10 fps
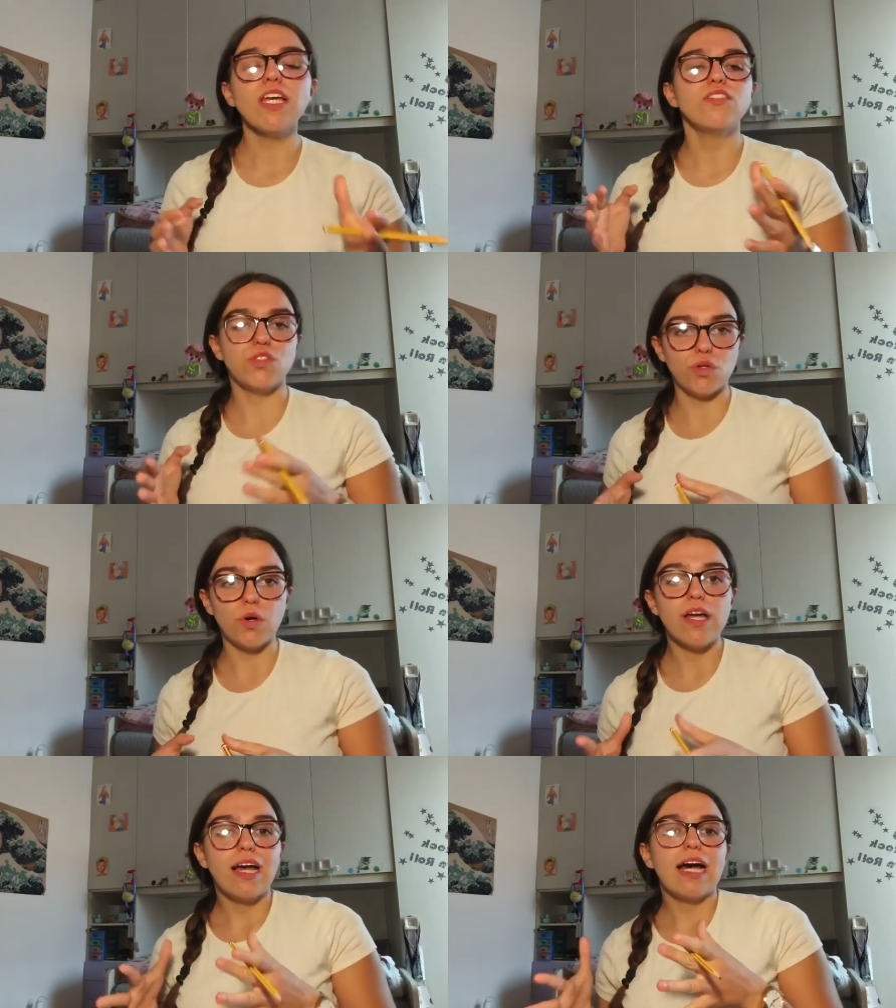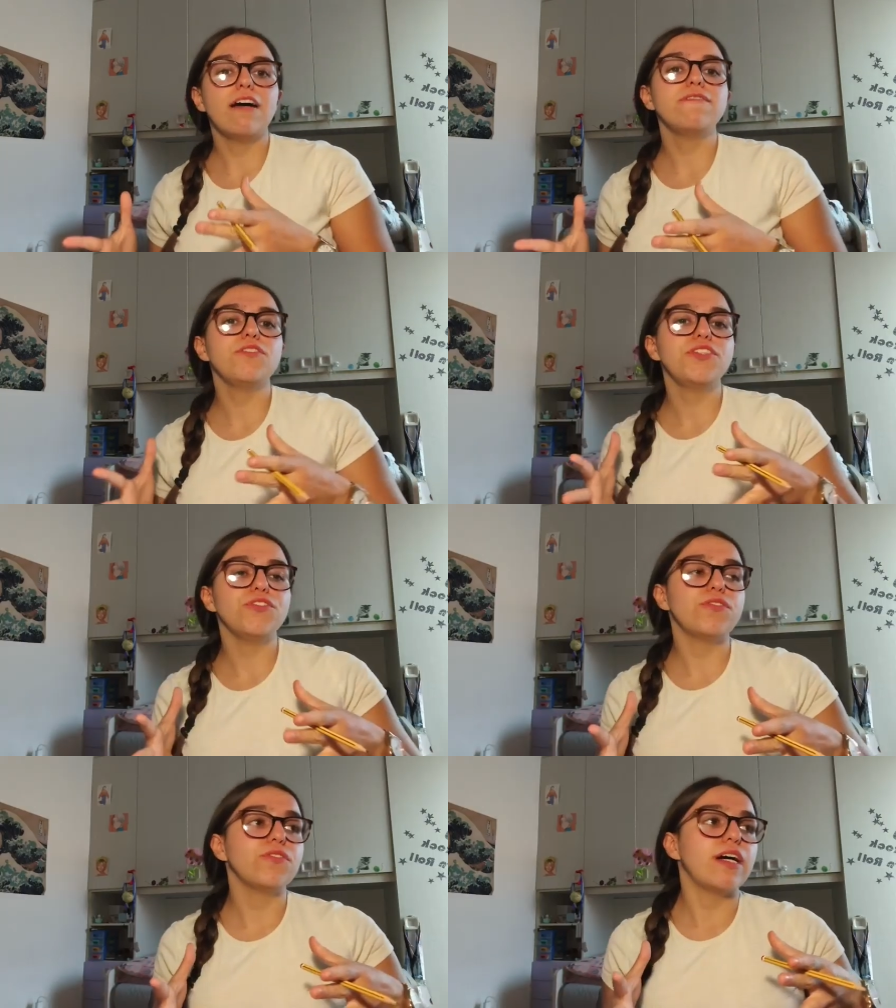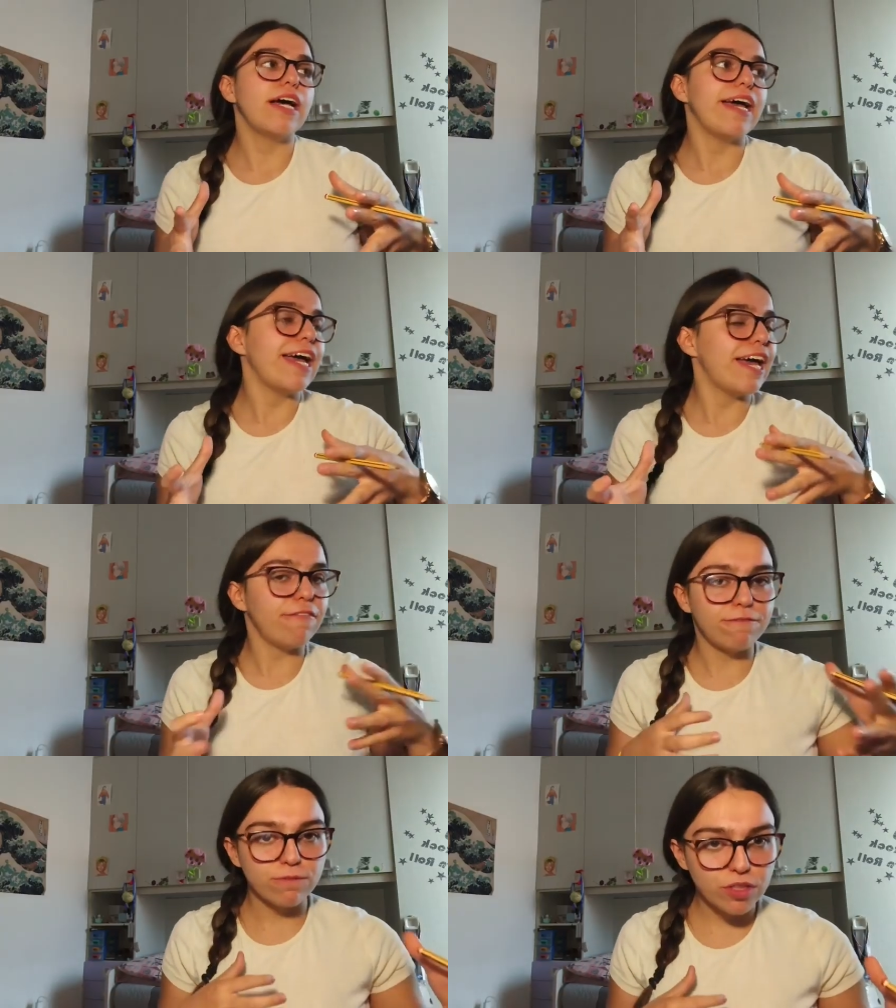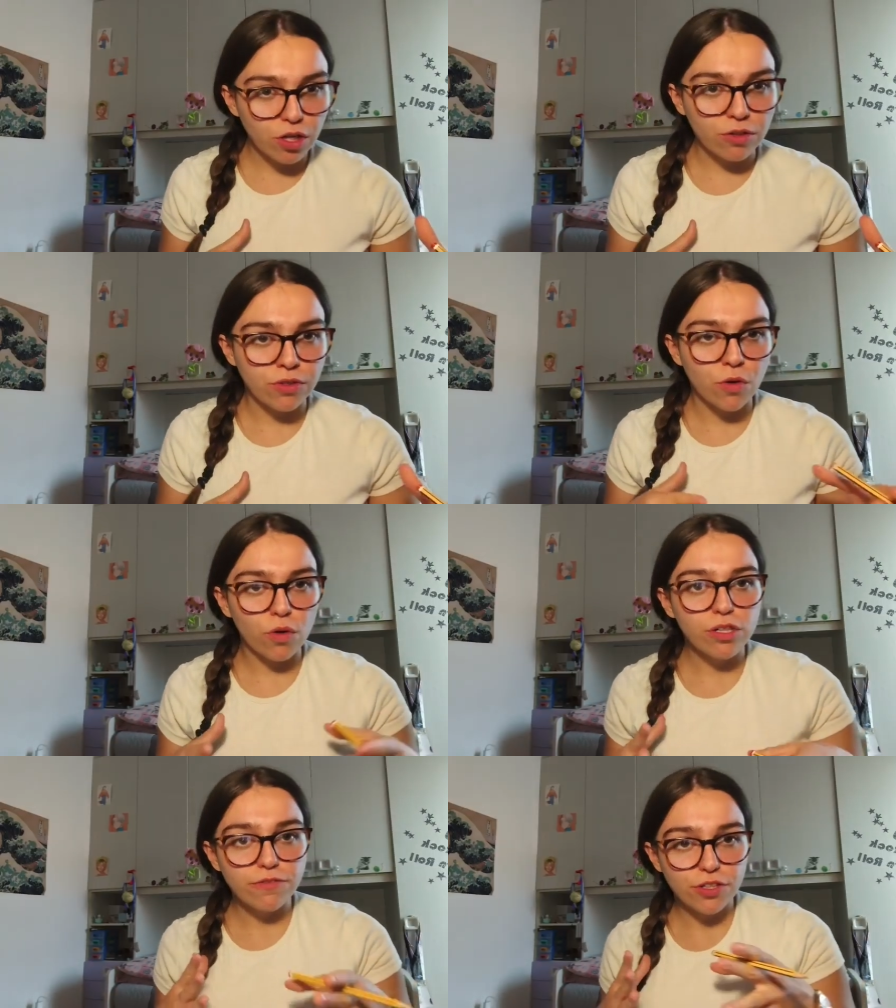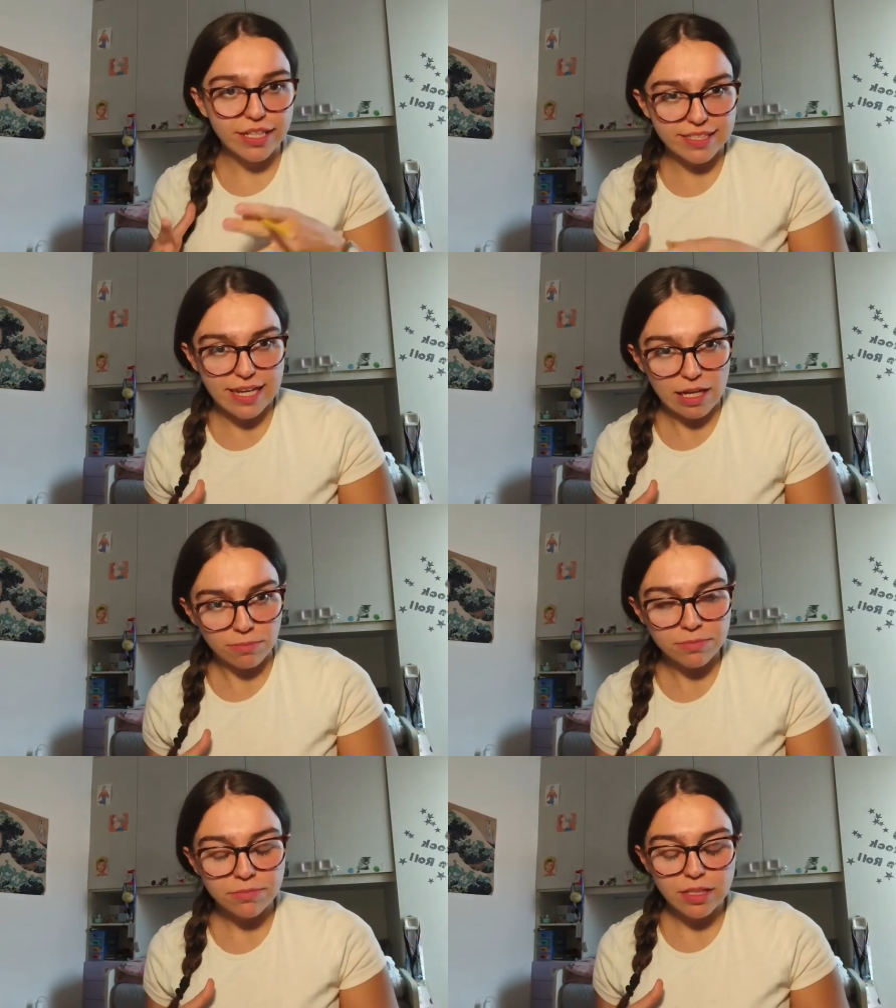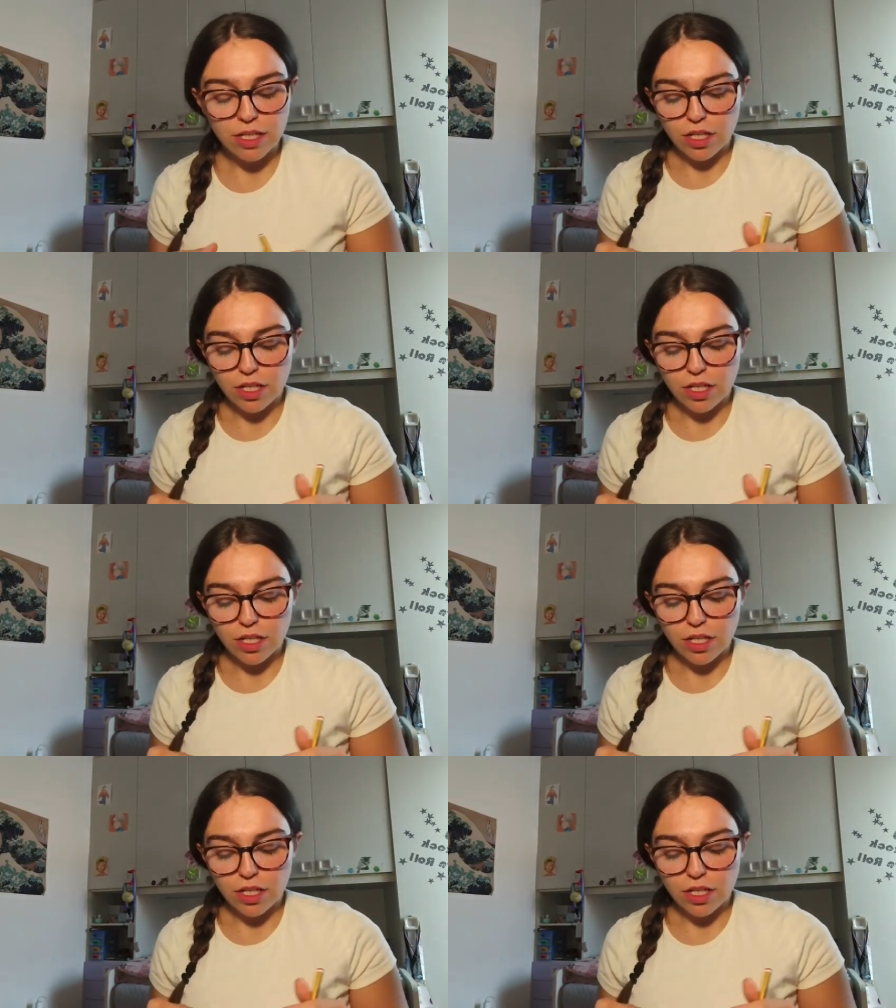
So after you have done all of your exam,